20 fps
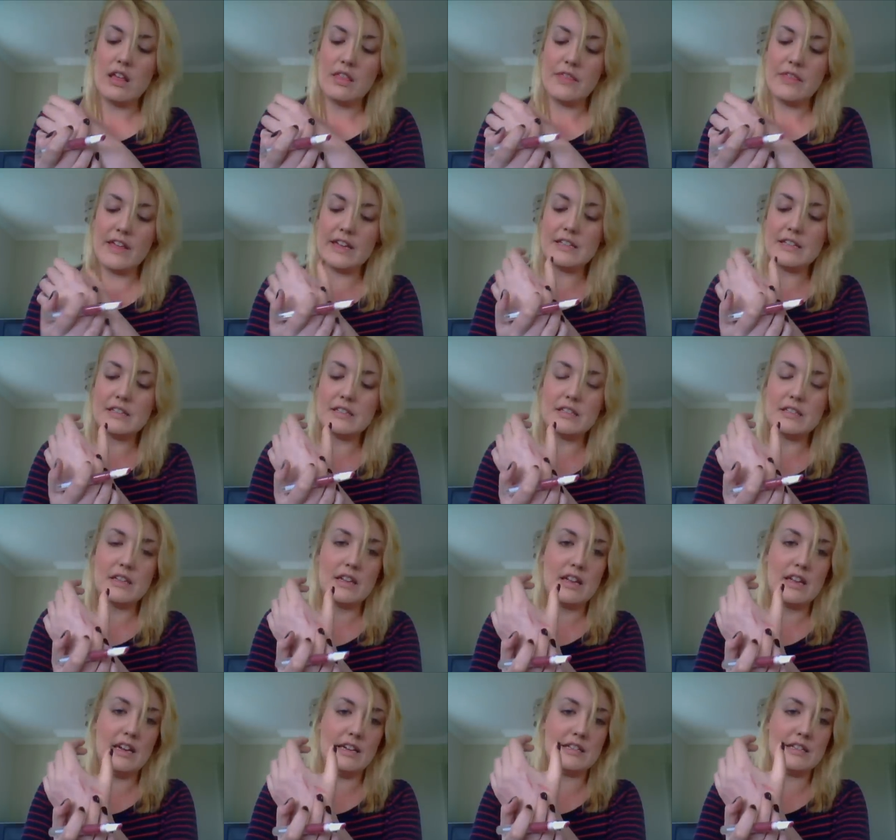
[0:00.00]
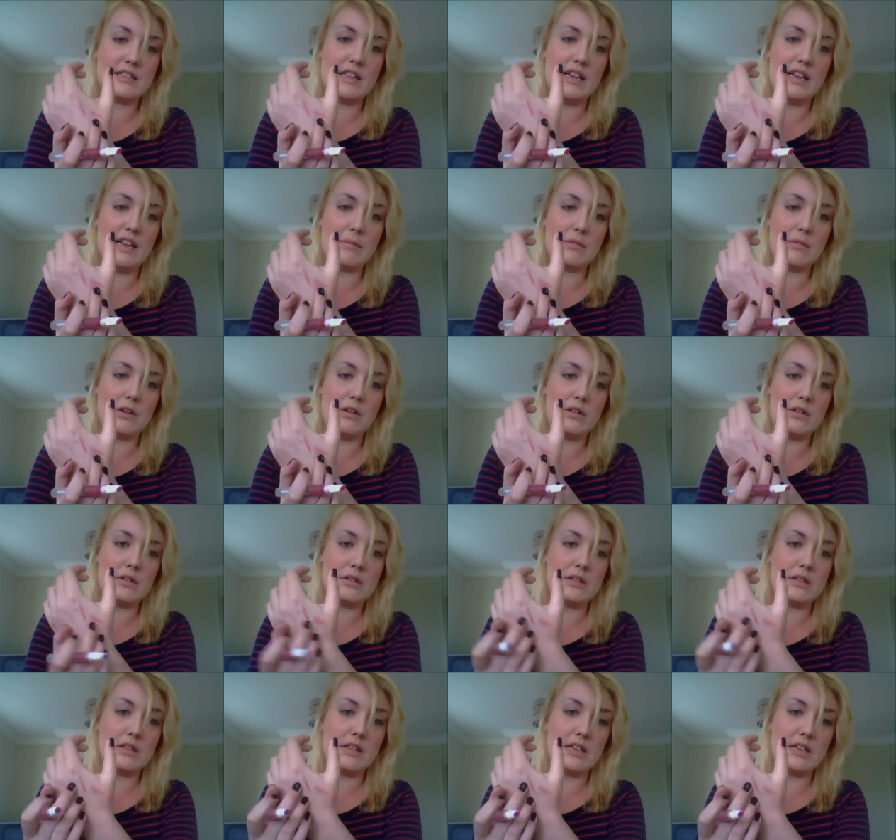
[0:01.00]
This is the lip gloss.
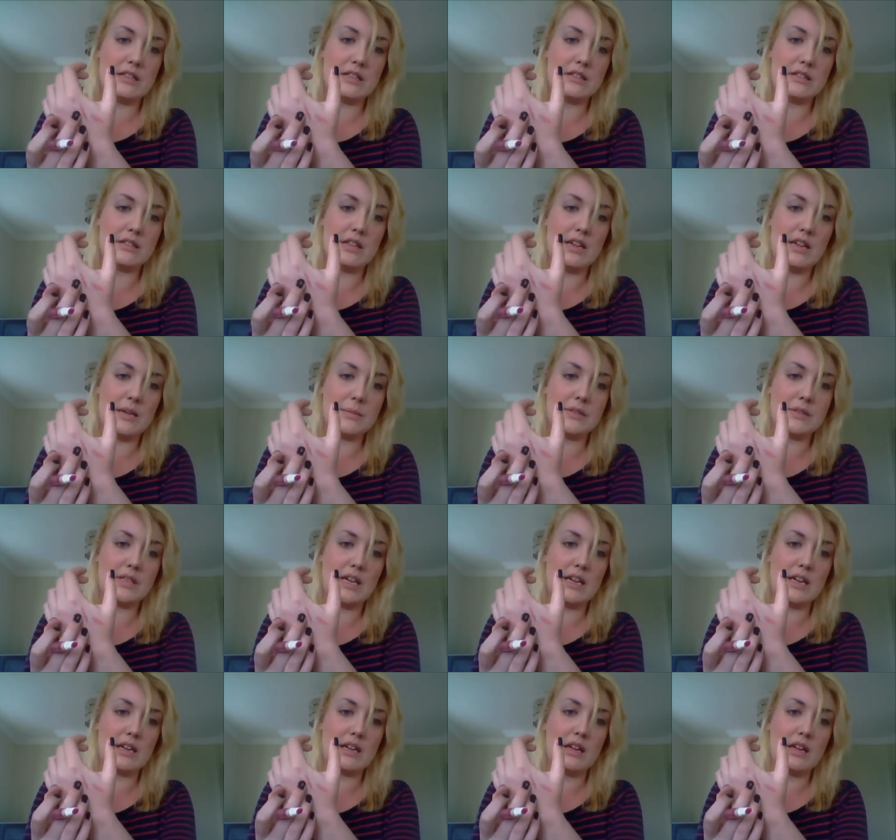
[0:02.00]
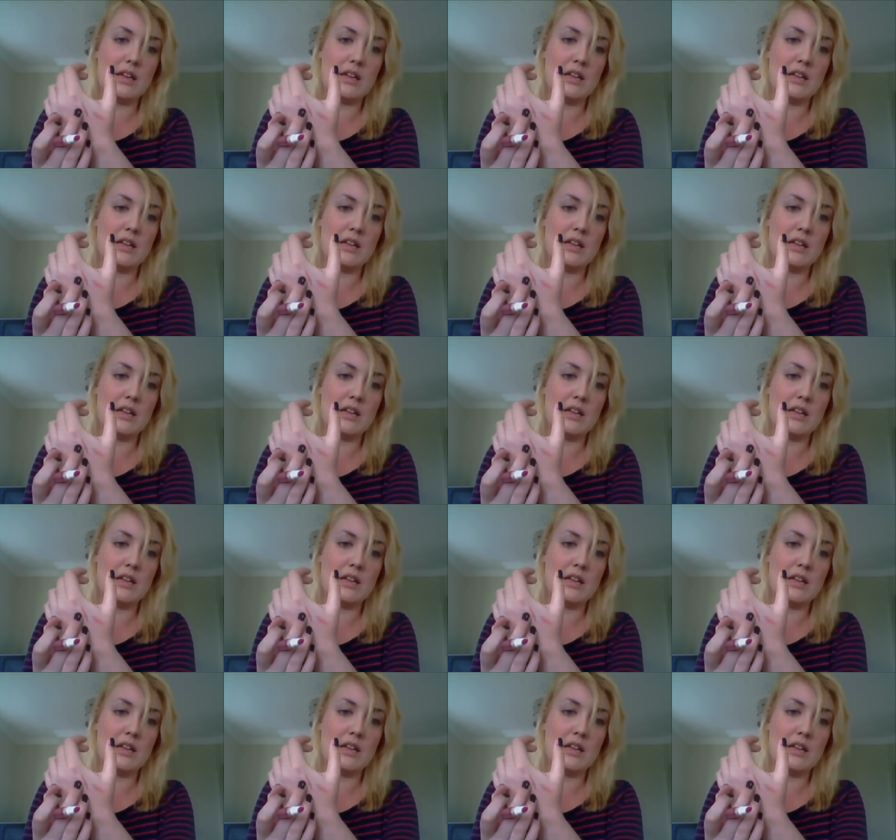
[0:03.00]
This is the lipstick.